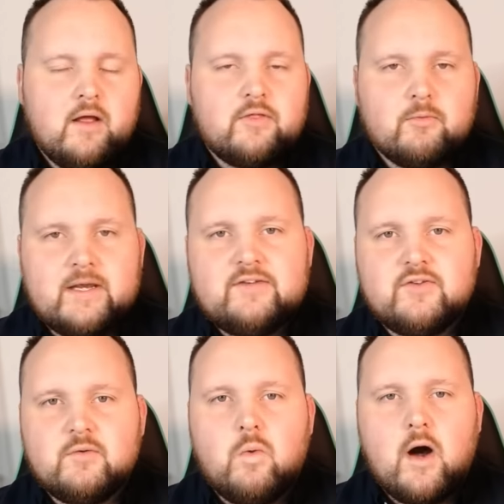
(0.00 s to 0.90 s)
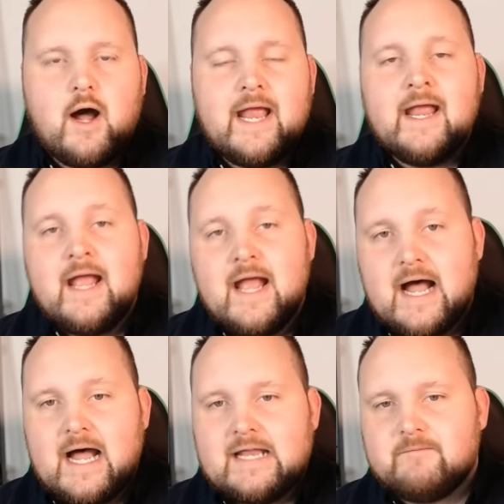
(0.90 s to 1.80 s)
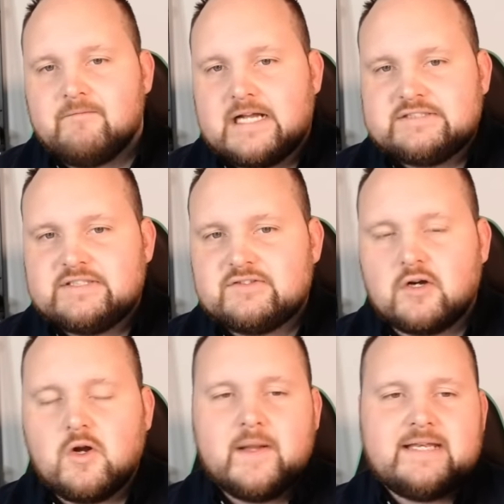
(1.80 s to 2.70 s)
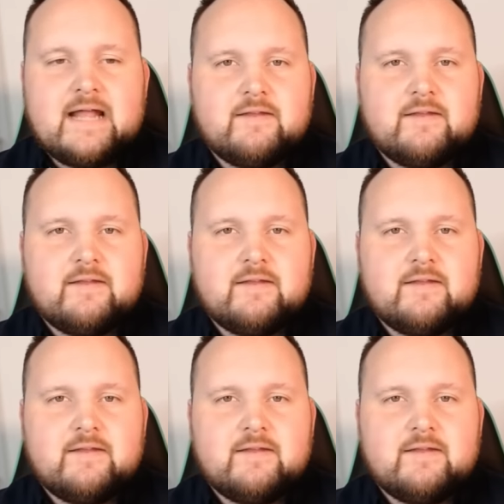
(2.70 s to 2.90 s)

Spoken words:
The reason why inflation is not going down.